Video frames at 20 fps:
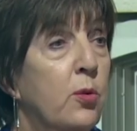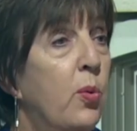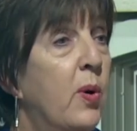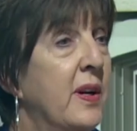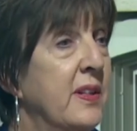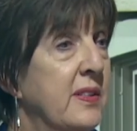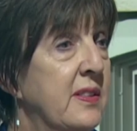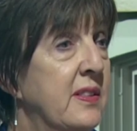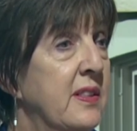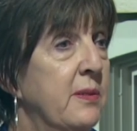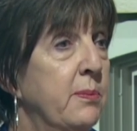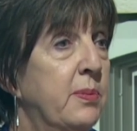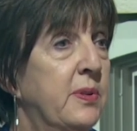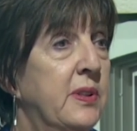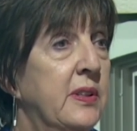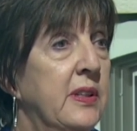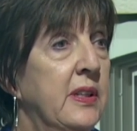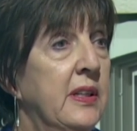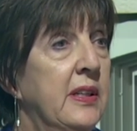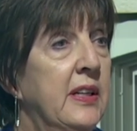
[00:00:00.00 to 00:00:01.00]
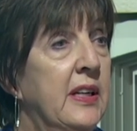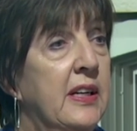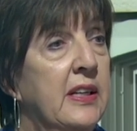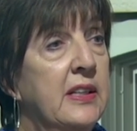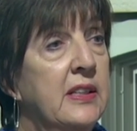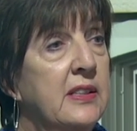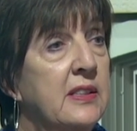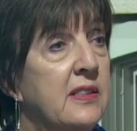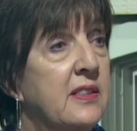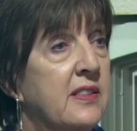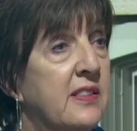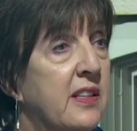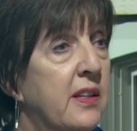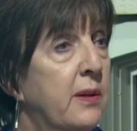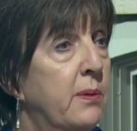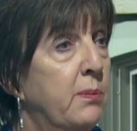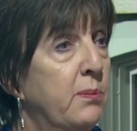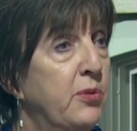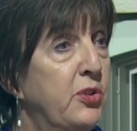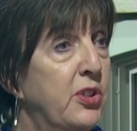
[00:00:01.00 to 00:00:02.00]
quite simply, Kent,
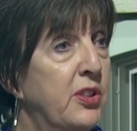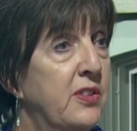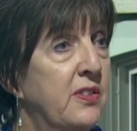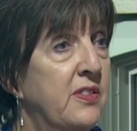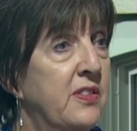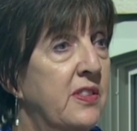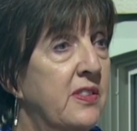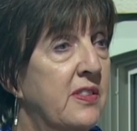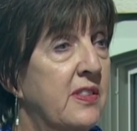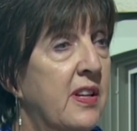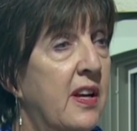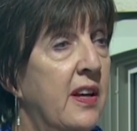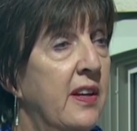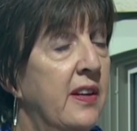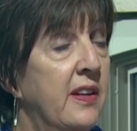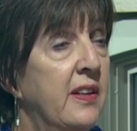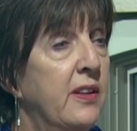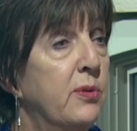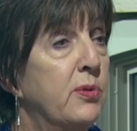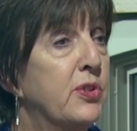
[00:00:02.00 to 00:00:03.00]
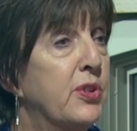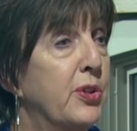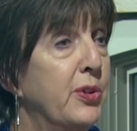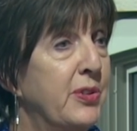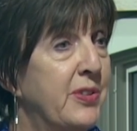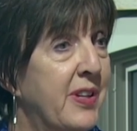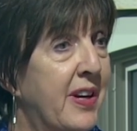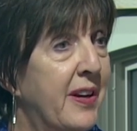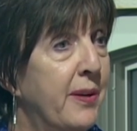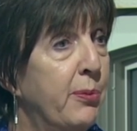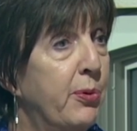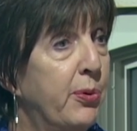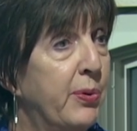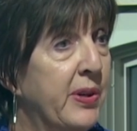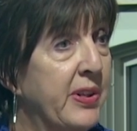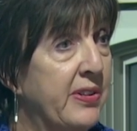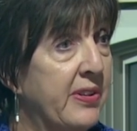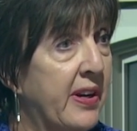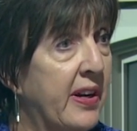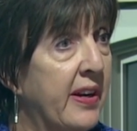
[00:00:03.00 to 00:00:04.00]
some just decided it was a good time to
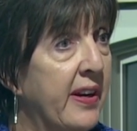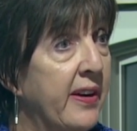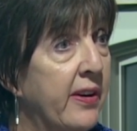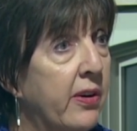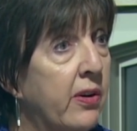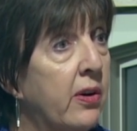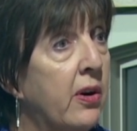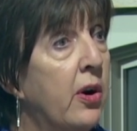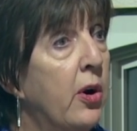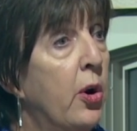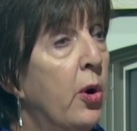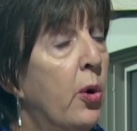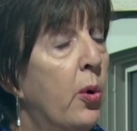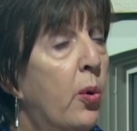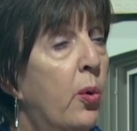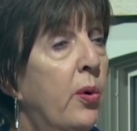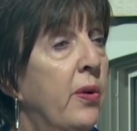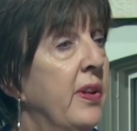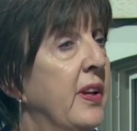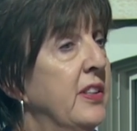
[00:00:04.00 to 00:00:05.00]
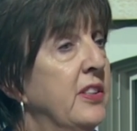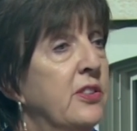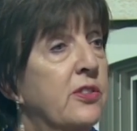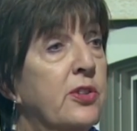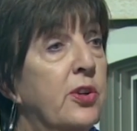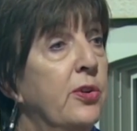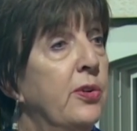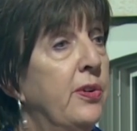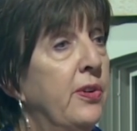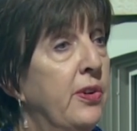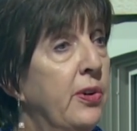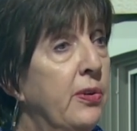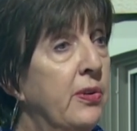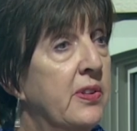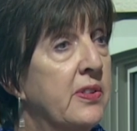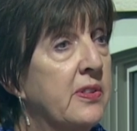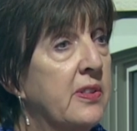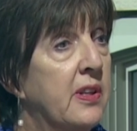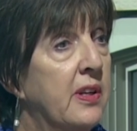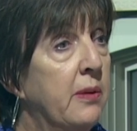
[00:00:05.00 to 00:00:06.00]
retire or they just couldn't do
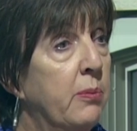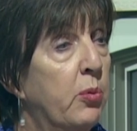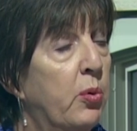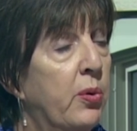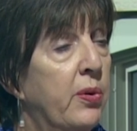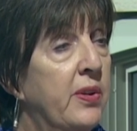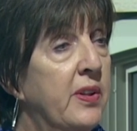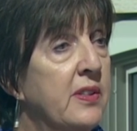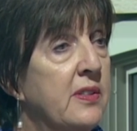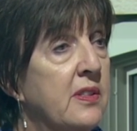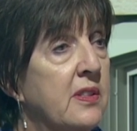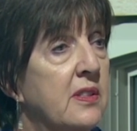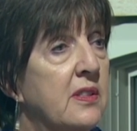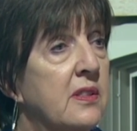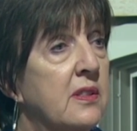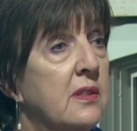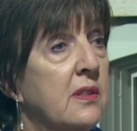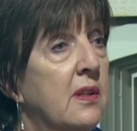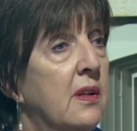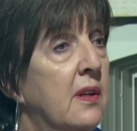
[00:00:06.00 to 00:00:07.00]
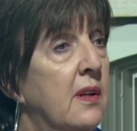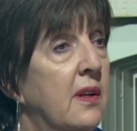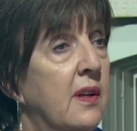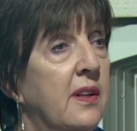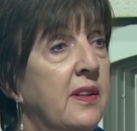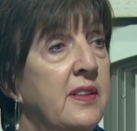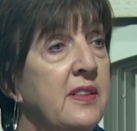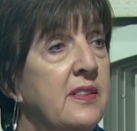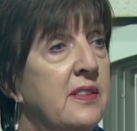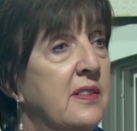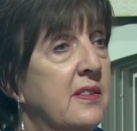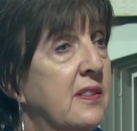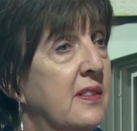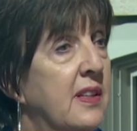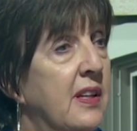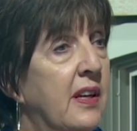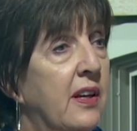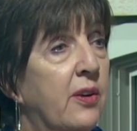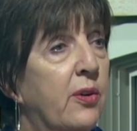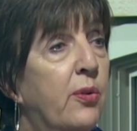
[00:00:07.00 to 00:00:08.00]
this anymore. This is, this is
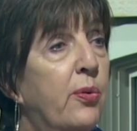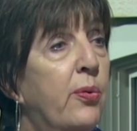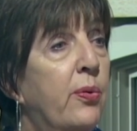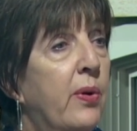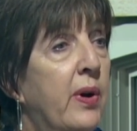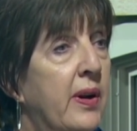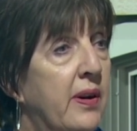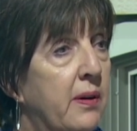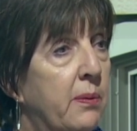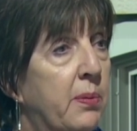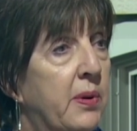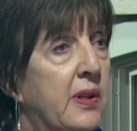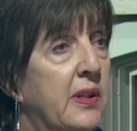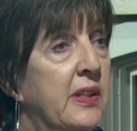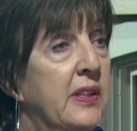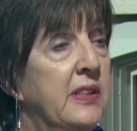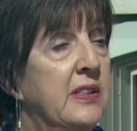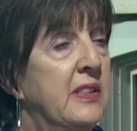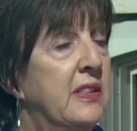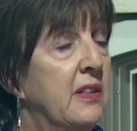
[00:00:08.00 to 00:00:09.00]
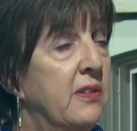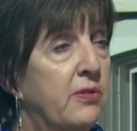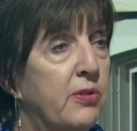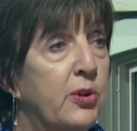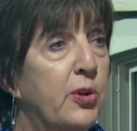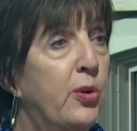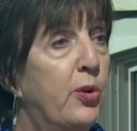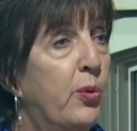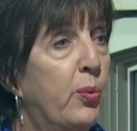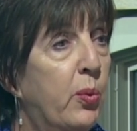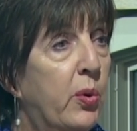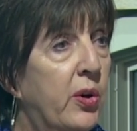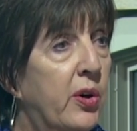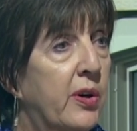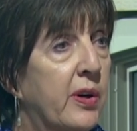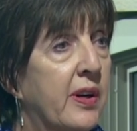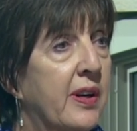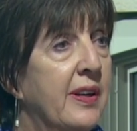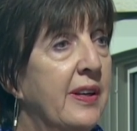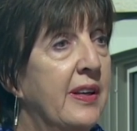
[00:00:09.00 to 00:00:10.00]
incredibly difficult
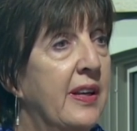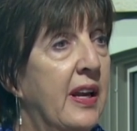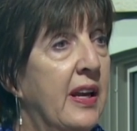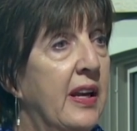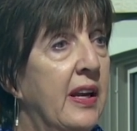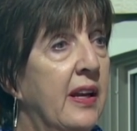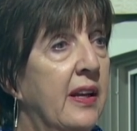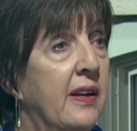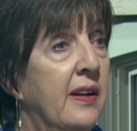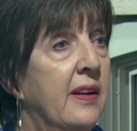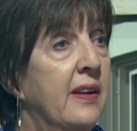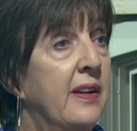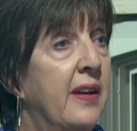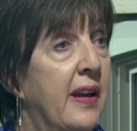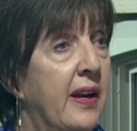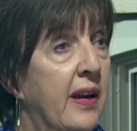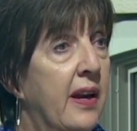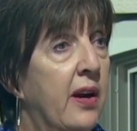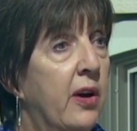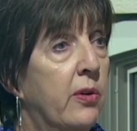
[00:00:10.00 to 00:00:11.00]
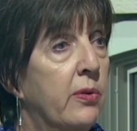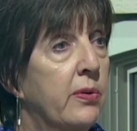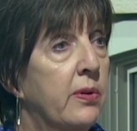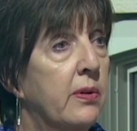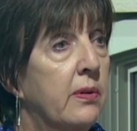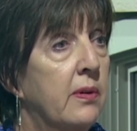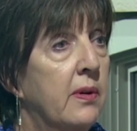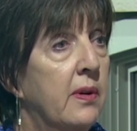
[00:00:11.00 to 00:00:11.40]
work day in, day out.